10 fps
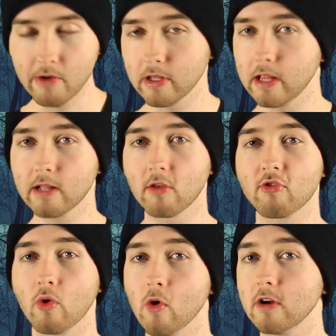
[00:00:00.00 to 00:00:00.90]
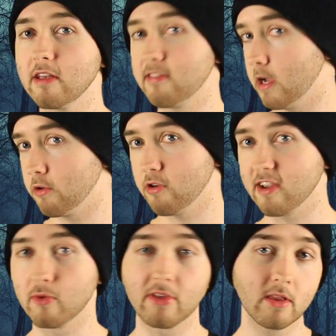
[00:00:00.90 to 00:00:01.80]
I really like the score and the
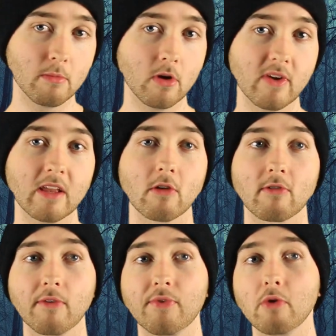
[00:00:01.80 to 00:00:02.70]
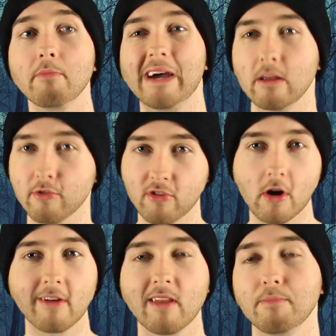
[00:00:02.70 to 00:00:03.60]
soundtracks within the movie. There's a few metal
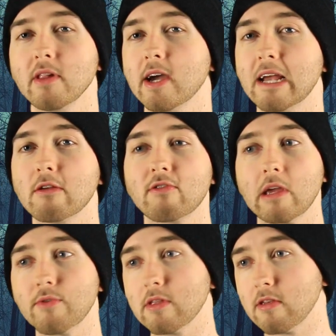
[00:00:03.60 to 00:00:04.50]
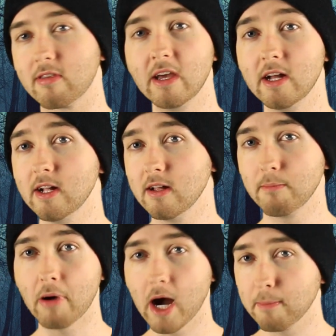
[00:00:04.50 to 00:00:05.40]
songs that play. There's even this
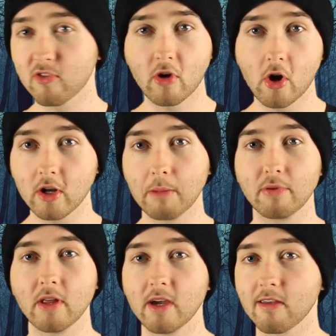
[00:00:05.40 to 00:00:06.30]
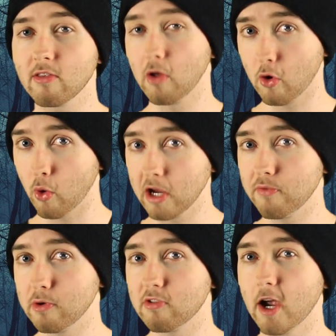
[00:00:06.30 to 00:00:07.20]
pop song that plays quite a
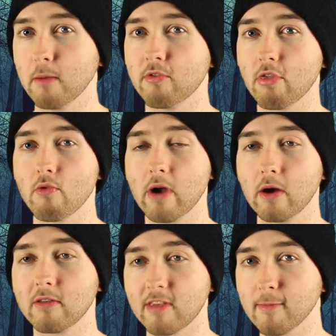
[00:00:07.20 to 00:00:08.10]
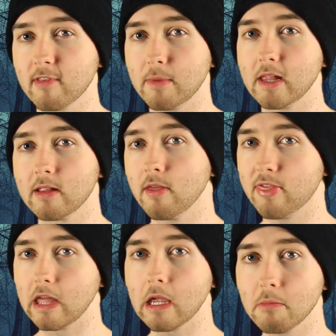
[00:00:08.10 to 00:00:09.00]
few times throughout. It seems to be like the
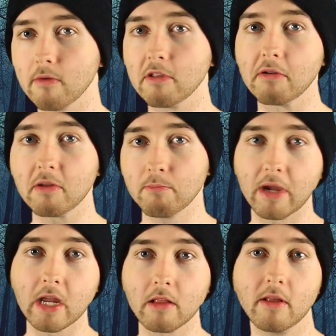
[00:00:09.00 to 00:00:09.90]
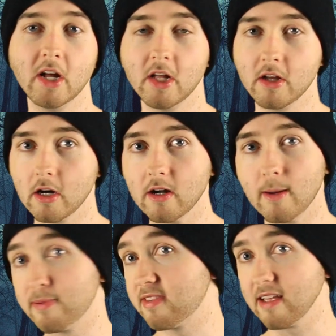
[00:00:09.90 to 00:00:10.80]
theme of the main
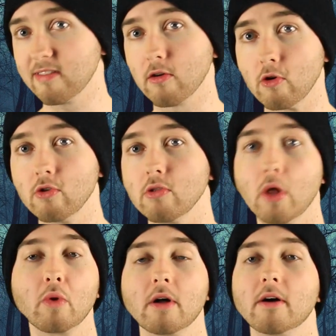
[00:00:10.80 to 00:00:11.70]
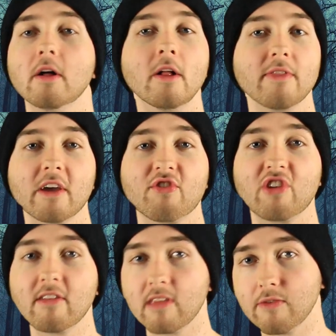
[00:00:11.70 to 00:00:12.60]
obsessed girl, Lola, that
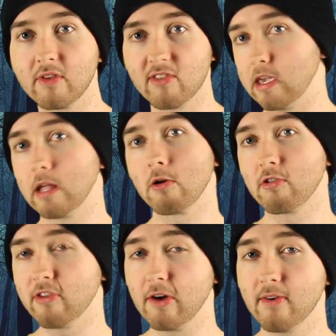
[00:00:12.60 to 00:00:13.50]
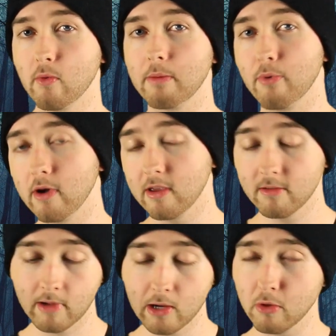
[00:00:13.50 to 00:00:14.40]
she's even singing herself at one point.
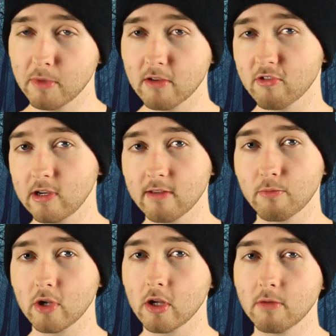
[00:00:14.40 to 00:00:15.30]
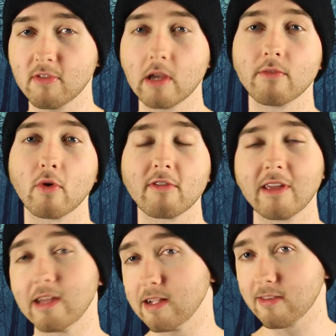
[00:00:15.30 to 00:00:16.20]
And I will admit, she has a pretty good singing voice,
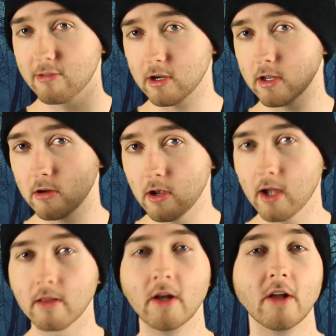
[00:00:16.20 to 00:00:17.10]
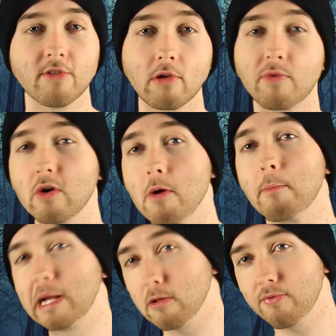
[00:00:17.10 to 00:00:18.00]
and it gets stuck in your head. So if you're a
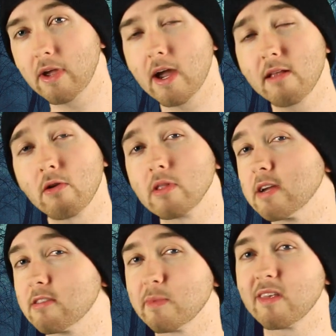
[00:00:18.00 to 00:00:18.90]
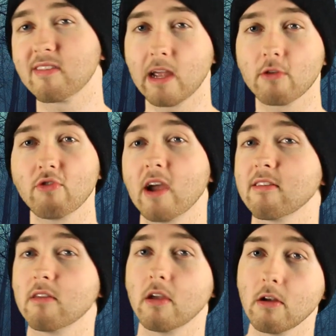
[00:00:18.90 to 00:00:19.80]
metal fan, you'll like some of the
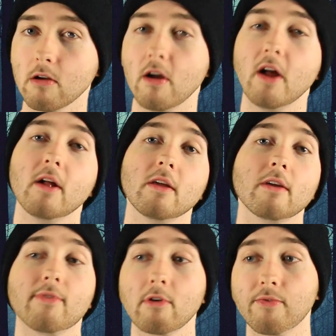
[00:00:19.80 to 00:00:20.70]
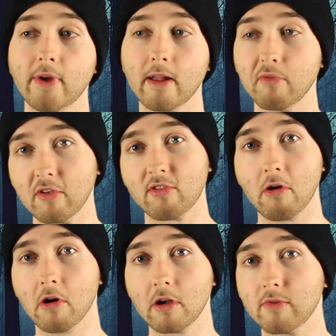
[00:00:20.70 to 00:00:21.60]
soundtracks in here. If you're a fan of this
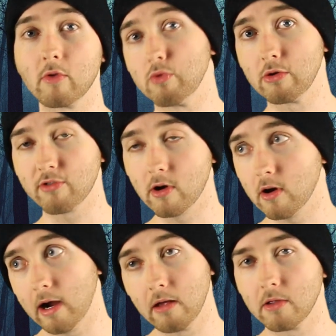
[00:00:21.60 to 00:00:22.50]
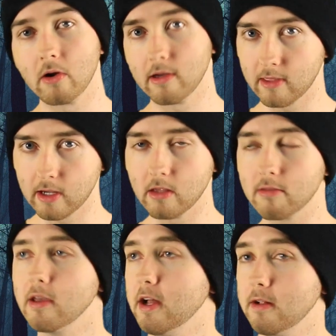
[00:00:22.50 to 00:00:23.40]
song, if it's a real song, I don't know, I think it is,